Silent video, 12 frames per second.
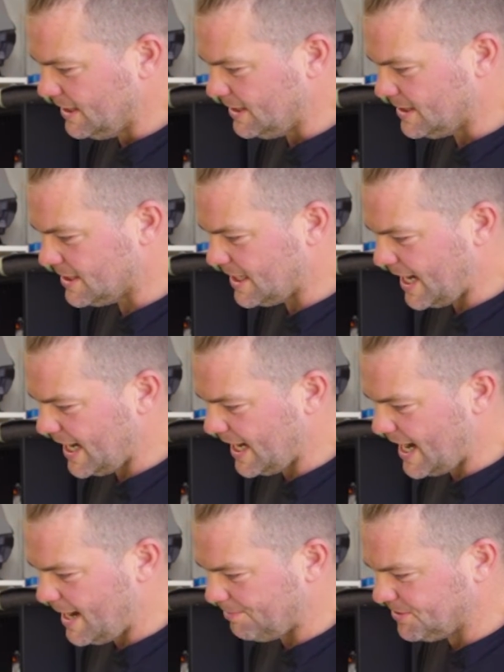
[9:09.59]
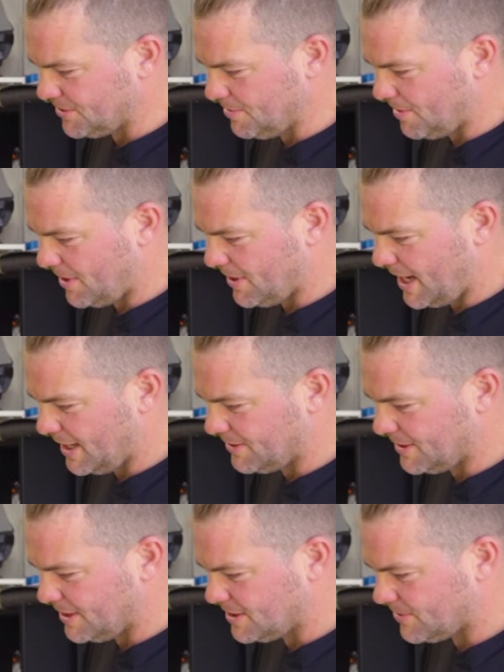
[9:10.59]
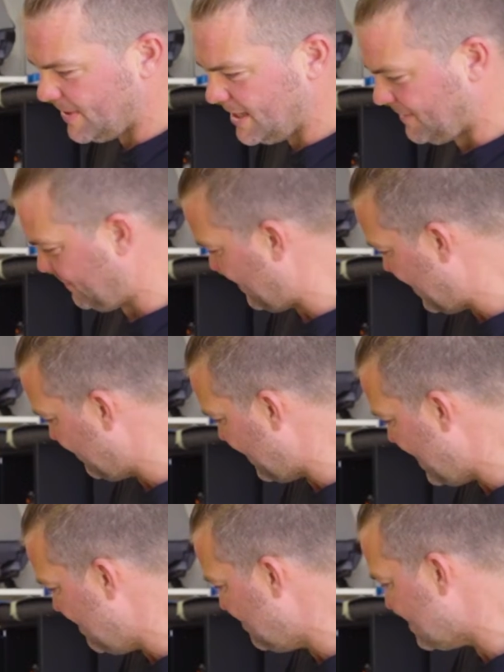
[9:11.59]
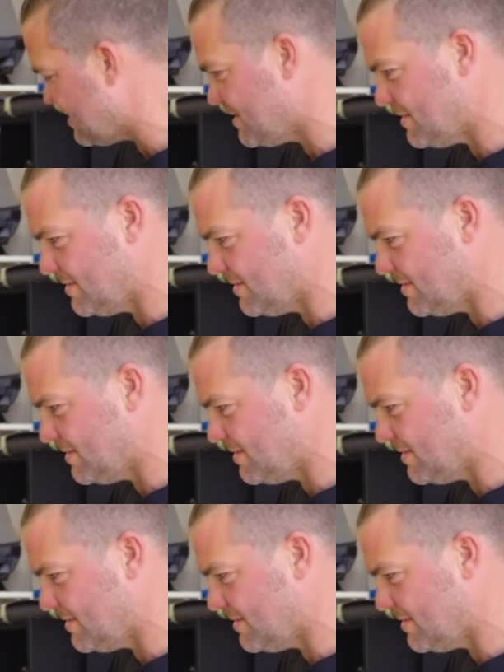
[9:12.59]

It's getting up to about 125 amps.